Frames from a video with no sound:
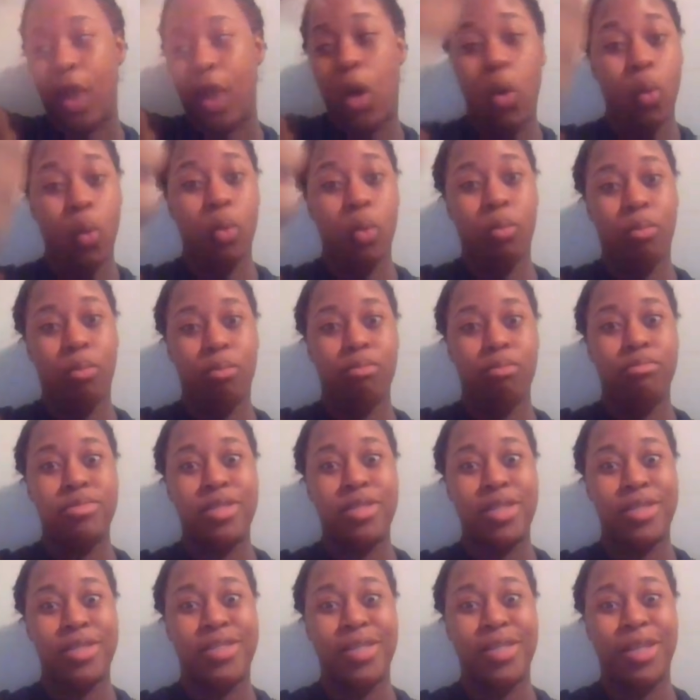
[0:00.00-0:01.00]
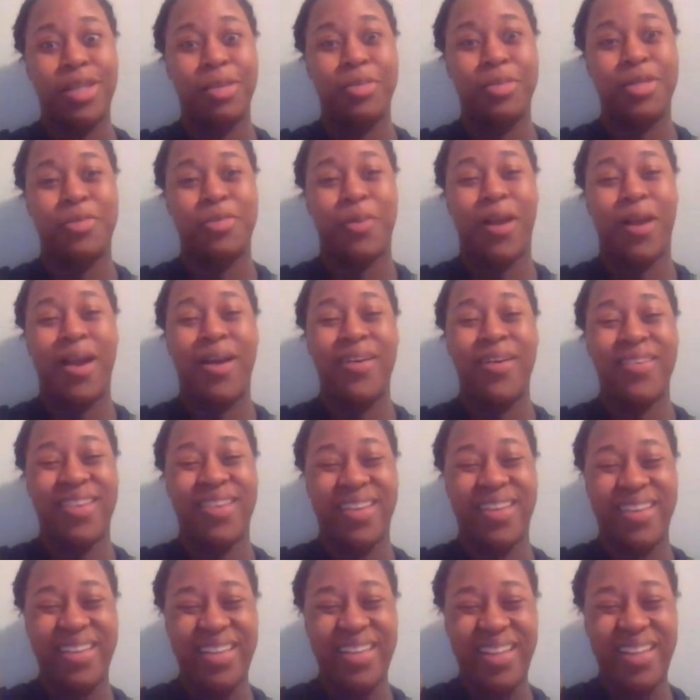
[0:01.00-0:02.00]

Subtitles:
Oh, say silly, Miss Brown.